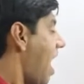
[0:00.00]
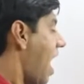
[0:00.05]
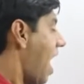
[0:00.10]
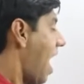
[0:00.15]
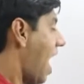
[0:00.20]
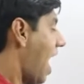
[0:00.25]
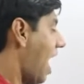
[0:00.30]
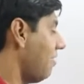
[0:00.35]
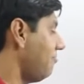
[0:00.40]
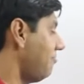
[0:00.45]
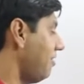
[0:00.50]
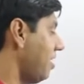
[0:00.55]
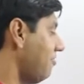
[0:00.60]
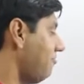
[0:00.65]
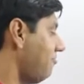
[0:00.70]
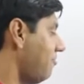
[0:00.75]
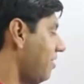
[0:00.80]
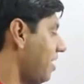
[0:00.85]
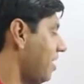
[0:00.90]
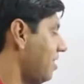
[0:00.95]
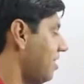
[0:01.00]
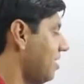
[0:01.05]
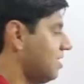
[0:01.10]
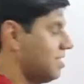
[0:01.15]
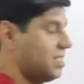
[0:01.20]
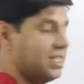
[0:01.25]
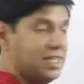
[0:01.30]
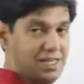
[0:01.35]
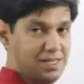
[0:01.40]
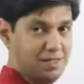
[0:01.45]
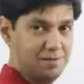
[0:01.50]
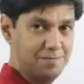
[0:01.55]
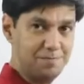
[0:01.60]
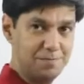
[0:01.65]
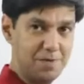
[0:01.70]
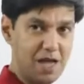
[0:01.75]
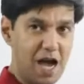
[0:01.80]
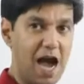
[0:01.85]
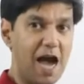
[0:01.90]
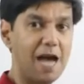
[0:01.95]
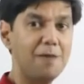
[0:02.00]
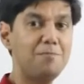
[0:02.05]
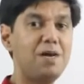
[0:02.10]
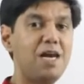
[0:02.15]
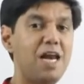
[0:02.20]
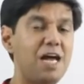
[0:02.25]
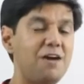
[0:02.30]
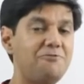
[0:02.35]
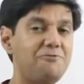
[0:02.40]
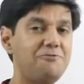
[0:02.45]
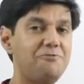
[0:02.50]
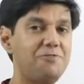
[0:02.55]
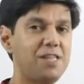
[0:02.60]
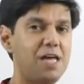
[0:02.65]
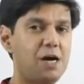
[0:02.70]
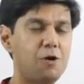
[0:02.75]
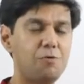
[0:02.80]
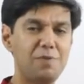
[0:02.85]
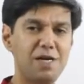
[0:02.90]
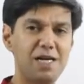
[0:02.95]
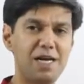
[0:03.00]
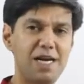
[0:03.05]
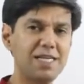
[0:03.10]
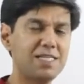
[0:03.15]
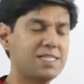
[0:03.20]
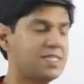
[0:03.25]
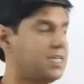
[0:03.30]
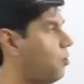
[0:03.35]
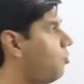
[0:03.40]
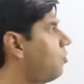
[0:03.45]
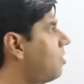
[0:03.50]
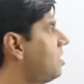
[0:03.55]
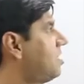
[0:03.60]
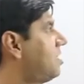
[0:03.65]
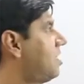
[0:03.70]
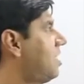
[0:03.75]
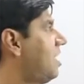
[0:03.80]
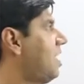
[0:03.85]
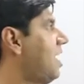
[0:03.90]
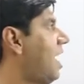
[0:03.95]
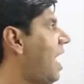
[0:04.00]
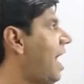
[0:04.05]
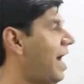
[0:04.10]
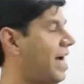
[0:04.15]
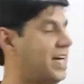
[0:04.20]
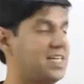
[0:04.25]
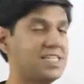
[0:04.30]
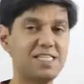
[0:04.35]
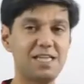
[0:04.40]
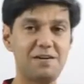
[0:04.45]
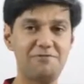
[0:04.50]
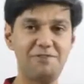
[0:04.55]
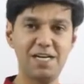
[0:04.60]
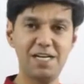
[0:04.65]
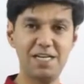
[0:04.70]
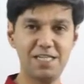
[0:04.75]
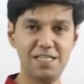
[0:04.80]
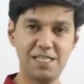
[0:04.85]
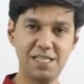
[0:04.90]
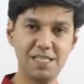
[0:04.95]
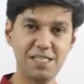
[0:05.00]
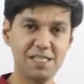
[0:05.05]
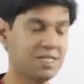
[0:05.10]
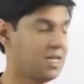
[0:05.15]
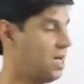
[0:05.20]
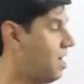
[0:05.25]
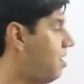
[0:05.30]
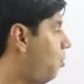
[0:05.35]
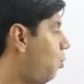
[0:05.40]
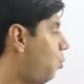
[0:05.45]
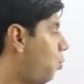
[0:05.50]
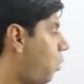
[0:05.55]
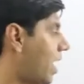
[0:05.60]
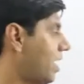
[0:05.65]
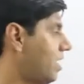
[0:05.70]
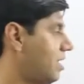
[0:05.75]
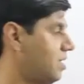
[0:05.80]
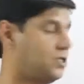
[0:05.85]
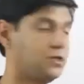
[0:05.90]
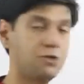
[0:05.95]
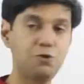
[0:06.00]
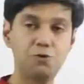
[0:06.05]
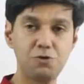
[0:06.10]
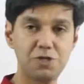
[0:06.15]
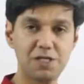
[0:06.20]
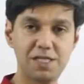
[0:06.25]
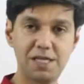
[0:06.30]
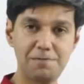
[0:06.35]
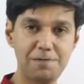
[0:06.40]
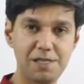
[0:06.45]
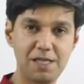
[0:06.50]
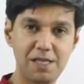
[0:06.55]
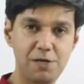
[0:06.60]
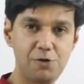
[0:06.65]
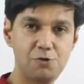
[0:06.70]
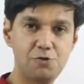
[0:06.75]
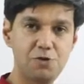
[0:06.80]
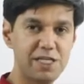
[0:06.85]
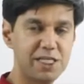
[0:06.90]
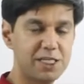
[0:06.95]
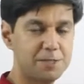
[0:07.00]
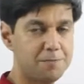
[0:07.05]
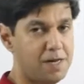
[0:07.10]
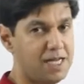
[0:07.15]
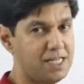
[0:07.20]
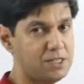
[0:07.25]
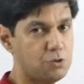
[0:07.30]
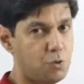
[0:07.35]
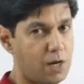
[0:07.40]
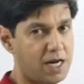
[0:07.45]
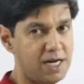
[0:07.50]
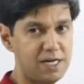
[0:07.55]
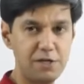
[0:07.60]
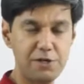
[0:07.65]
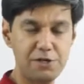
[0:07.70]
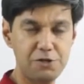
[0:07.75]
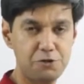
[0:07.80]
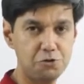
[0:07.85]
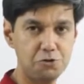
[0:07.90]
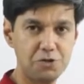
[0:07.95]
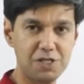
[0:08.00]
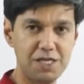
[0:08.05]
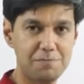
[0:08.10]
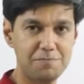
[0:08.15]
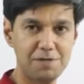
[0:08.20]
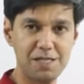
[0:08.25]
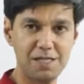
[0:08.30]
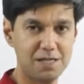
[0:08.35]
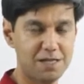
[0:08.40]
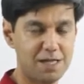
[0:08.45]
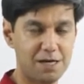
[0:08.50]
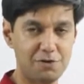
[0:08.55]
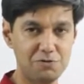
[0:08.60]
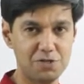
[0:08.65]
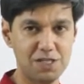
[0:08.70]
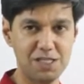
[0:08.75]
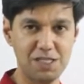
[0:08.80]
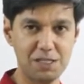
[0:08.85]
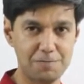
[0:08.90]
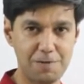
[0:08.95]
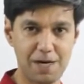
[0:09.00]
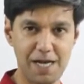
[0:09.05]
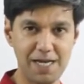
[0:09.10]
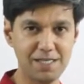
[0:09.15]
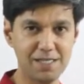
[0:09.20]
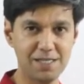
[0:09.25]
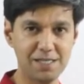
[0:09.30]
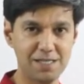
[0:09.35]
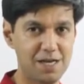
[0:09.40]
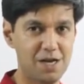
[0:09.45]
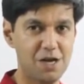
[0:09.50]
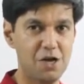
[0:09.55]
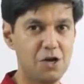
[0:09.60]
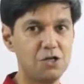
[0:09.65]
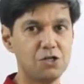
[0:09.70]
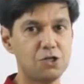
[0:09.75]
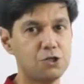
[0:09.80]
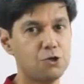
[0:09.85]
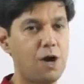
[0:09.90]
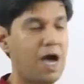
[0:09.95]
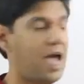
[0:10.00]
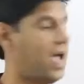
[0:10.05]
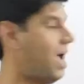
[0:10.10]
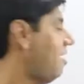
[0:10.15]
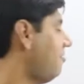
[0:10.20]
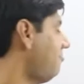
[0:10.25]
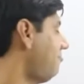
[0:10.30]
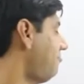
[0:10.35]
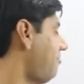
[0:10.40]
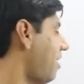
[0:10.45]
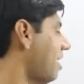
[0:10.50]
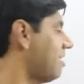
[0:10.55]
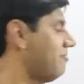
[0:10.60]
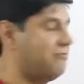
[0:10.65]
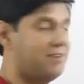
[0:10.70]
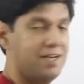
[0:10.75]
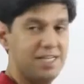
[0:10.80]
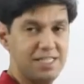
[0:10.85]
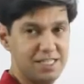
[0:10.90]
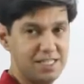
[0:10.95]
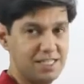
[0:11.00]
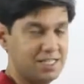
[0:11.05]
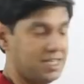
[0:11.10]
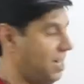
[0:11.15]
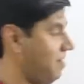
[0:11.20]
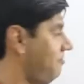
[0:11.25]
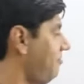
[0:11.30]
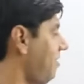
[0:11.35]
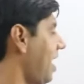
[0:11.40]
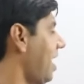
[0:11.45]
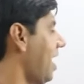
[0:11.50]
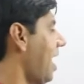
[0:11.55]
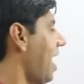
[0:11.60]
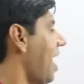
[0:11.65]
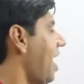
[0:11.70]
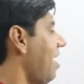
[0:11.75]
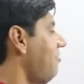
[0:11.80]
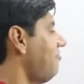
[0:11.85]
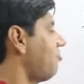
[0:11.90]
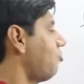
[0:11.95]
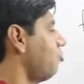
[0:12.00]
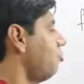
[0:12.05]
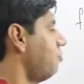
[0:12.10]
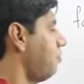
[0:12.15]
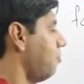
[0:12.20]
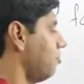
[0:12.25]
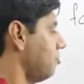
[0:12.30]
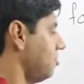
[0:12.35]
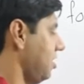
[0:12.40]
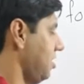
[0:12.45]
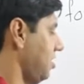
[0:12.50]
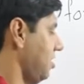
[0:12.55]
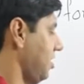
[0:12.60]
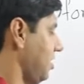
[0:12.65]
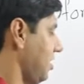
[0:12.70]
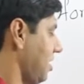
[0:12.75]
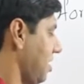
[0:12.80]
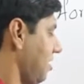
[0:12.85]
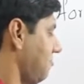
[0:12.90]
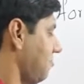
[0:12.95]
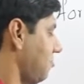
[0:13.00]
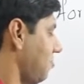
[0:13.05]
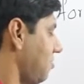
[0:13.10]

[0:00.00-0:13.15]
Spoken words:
Having filled this in, I'm left with how many? Let's see. Originally I had 7 digits. One is used up in the units place, one is used up in the thousands place. So I have 5 digits left and I have 2 positions left.